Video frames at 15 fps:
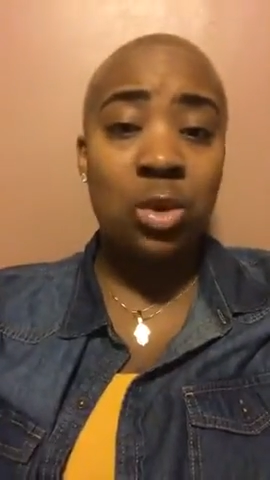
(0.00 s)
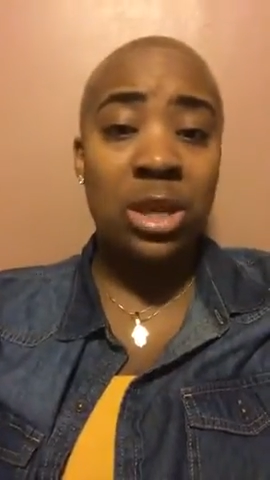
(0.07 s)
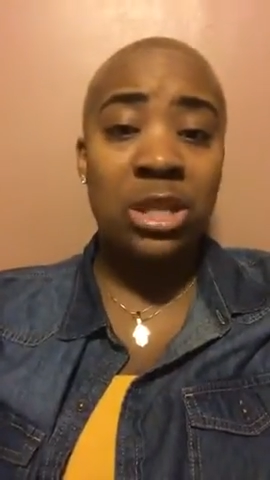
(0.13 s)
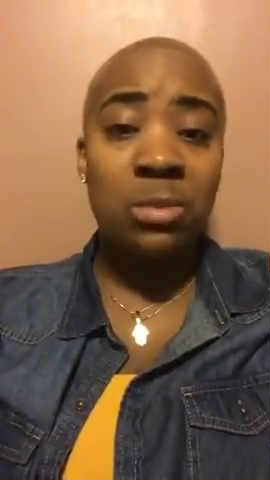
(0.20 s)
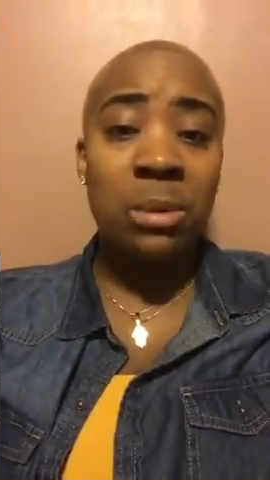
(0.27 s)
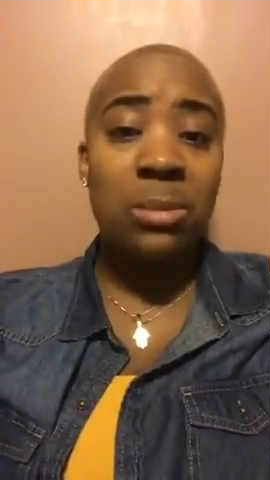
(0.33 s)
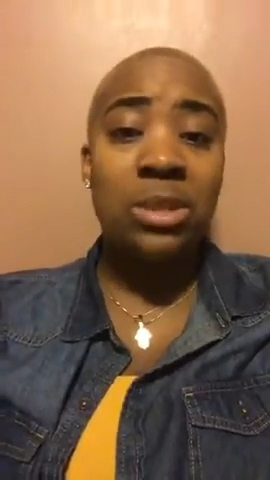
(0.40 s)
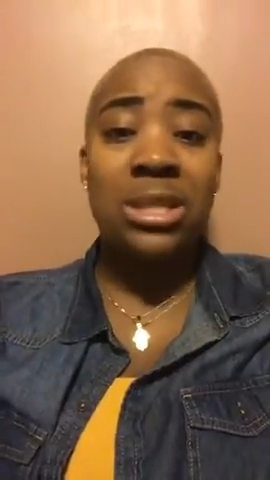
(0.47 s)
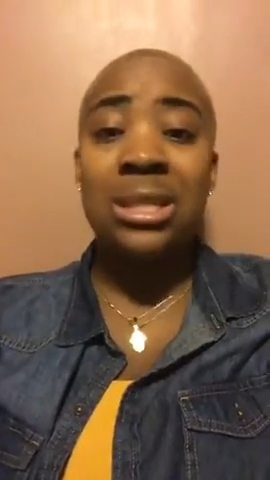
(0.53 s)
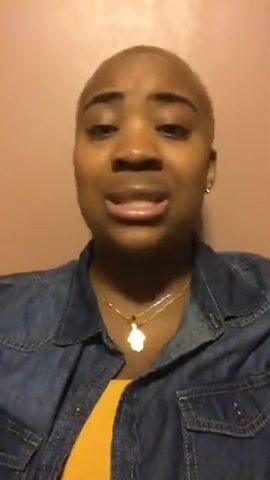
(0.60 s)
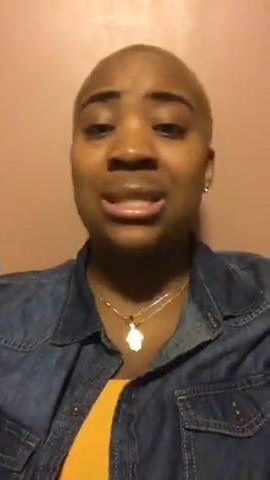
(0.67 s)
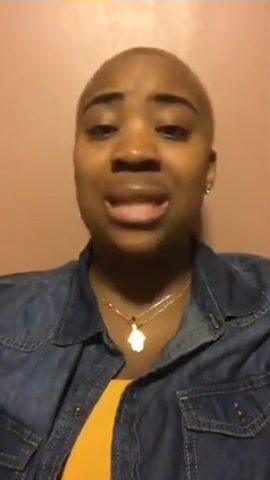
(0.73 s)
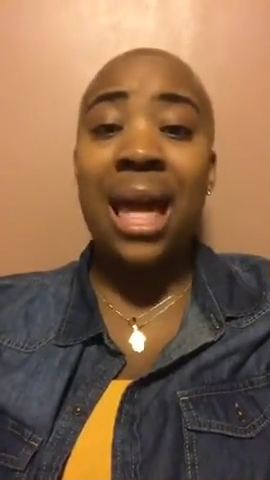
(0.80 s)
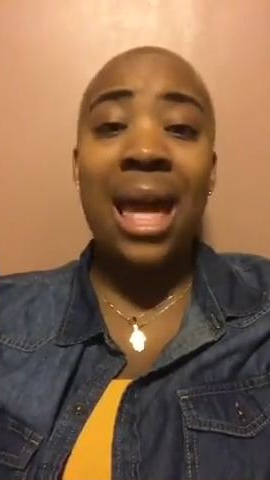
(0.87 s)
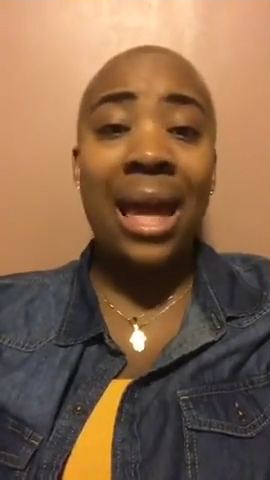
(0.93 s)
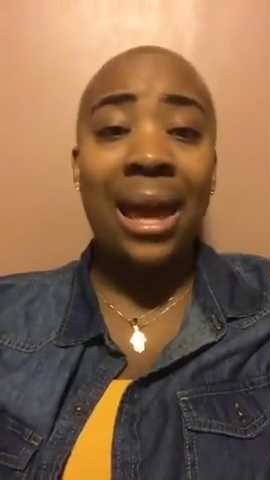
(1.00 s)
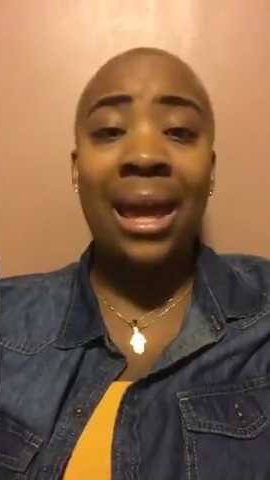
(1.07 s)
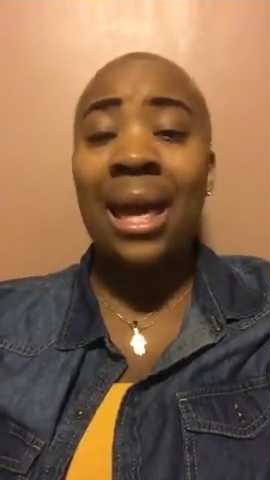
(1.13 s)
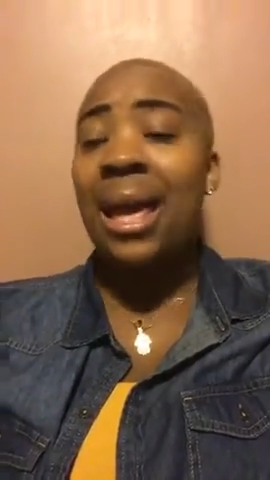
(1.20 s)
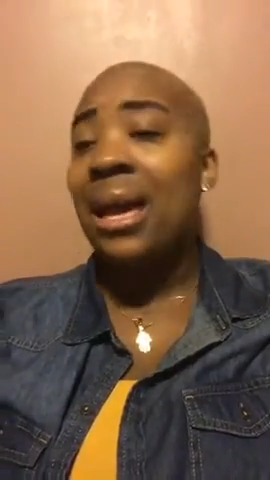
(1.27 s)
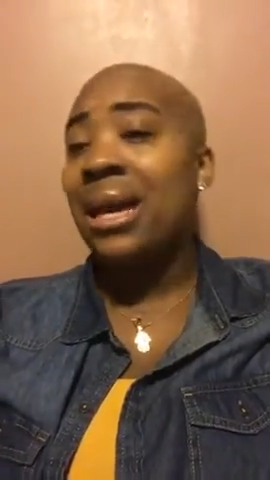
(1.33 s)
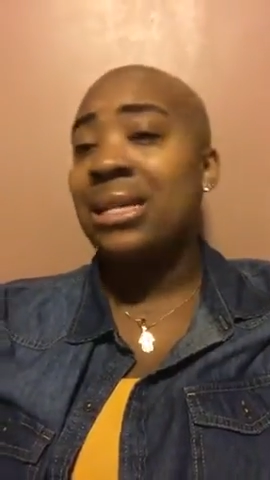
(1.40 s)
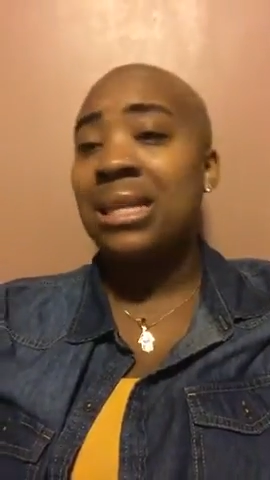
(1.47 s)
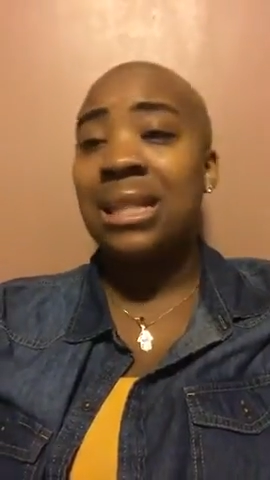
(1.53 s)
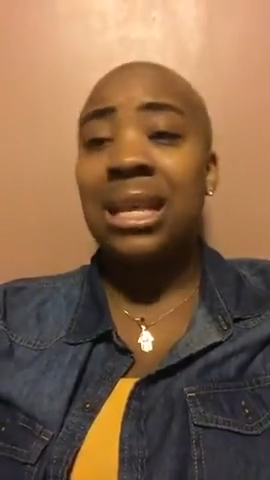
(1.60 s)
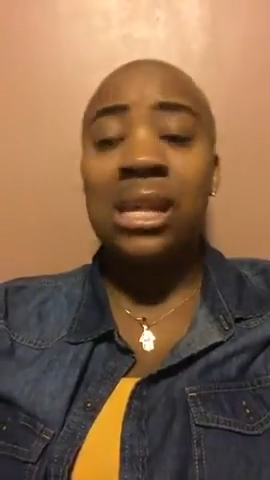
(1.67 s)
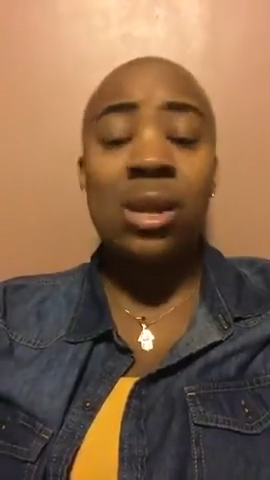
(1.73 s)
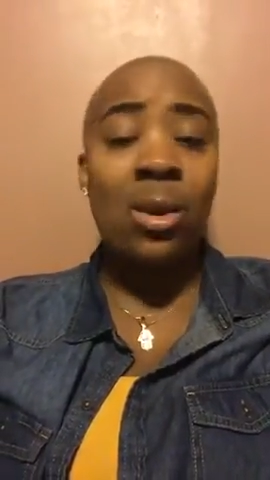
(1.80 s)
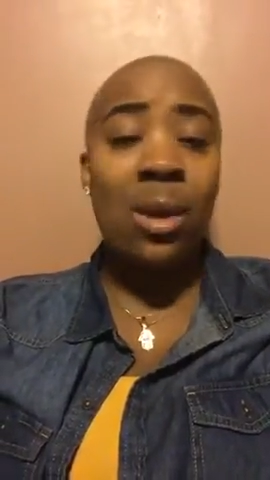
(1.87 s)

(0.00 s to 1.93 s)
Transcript: because people just stay because they think they